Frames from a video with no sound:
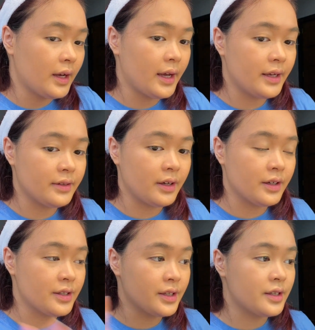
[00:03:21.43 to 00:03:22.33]
And
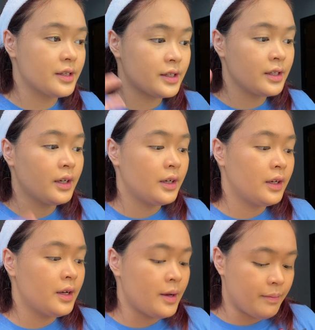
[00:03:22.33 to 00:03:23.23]
since
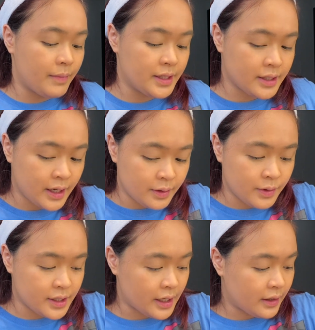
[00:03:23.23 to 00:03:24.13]
my son
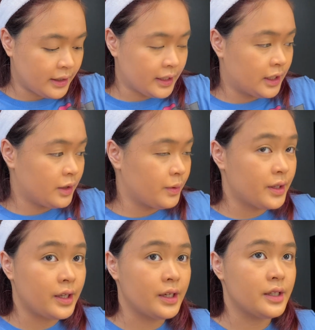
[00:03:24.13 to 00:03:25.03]
was settling in with
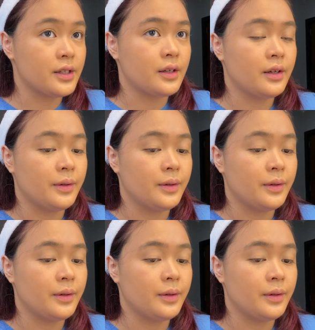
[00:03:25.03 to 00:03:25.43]
his